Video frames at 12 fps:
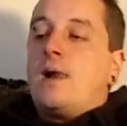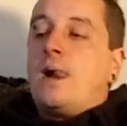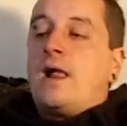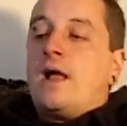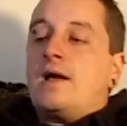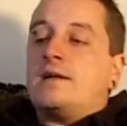
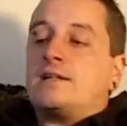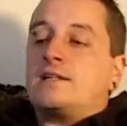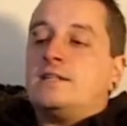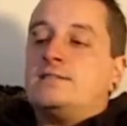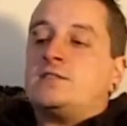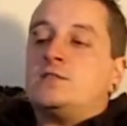and it
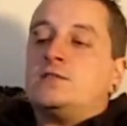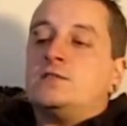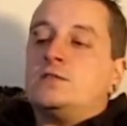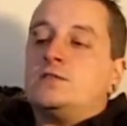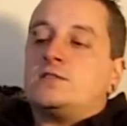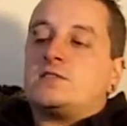gives
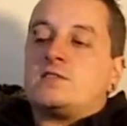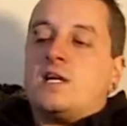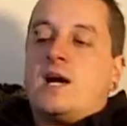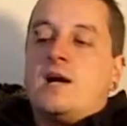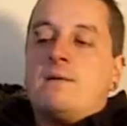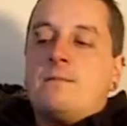you
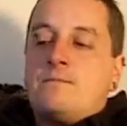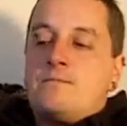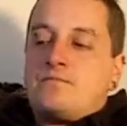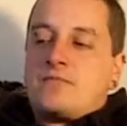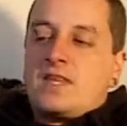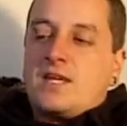
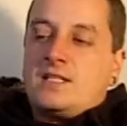some